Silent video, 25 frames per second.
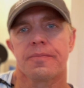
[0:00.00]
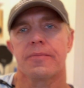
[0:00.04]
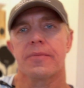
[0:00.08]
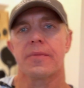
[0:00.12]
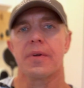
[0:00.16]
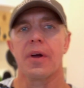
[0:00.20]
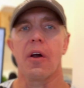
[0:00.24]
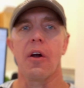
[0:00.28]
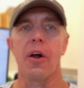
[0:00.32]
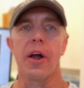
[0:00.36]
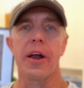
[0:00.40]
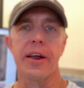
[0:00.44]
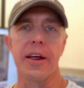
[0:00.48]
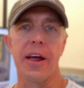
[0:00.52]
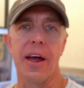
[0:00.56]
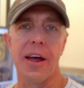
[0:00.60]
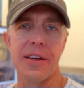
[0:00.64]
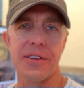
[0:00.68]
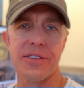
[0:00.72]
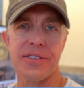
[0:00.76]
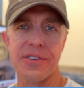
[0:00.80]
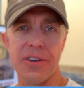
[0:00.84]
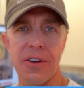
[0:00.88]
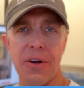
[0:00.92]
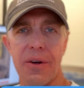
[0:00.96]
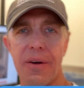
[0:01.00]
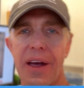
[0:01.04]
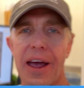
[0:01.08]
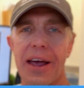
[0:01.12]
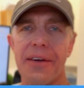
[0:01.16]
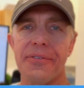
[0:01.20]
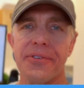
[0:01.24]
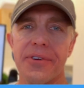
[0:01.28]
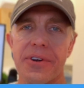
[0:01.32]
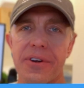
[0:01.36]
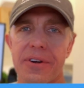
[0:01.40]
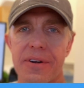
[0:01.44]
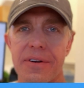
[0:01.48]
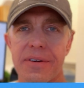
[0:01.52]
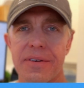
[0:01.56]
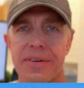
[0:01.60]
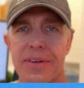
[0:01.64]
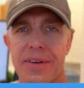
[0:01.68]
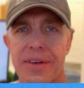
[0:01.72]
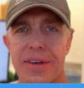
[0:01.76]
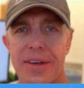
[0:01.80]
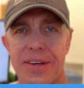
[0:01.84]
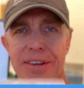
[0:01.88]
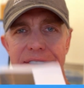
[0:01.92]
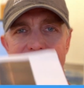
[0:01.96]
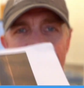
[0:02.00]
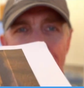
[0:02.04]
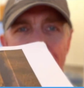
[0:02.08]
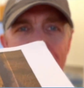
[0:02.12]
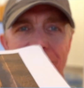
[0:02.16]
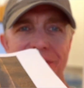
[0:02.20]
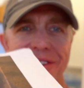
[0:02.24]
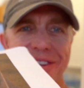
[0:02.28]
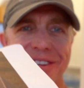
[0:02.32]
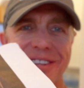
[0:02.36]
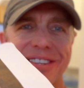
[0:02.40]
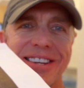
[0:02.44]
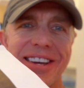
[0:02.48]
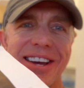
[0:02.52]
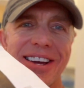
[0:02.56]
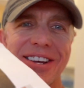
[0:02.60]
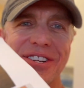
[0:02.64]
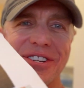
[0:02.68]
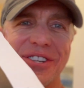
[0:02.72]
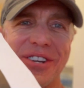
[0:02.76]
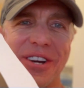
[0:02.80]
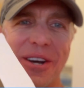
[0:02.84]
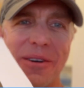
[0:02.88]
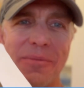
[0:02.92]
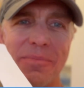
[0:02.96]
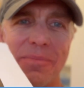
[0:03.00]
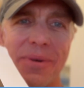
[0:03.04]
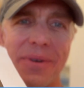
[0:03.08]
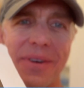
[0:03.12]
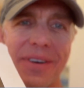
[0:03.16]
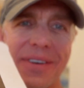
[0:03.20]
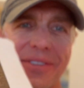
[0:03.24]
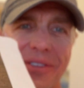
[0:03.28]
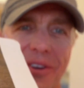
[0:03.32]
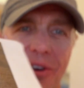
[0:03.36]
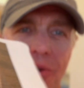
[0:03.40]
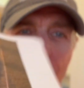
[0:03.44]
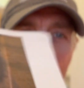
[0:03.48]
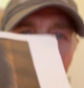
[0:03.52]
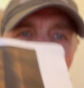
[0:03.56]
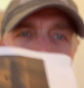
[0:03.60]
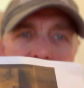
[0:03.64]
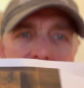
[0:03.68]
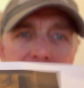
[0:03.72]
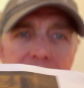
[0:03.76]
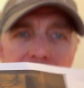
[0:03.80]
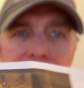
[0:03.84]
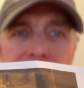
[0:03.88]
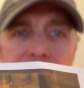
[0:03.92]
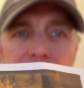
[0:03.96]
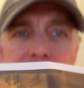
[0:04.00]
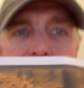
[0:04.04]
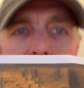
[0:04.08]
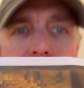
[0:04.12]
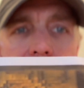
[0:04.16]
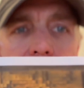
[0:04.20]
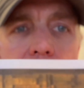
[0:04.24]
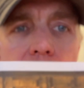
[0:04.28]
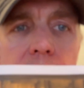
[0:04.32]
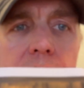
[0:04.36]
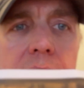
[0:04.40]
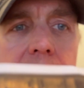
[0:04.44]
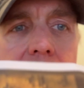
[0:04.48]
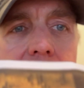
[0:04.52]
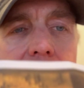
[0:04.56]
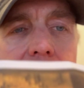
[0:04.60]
Alright guys, so after doing the SketchUp, there were a few